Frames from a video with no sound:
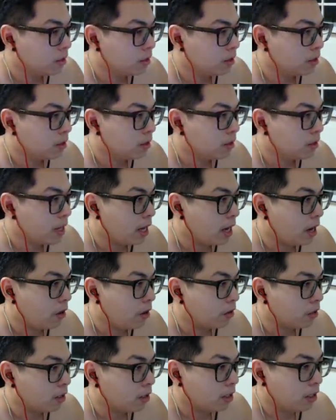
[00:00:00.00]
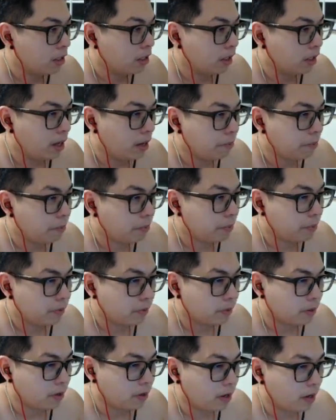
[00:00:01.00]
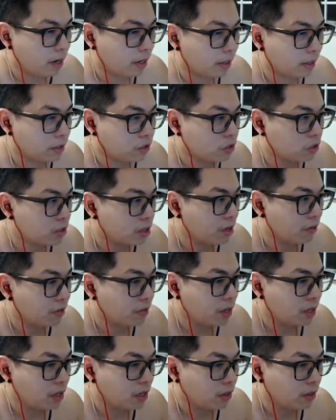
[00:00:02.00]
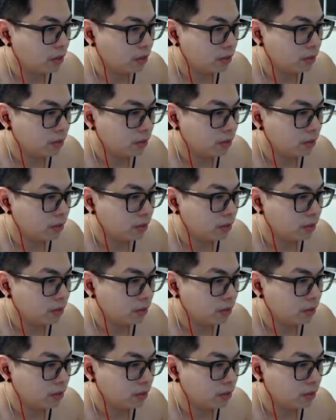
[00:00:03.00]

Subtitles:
Now you heal up. All right, let yourself heal.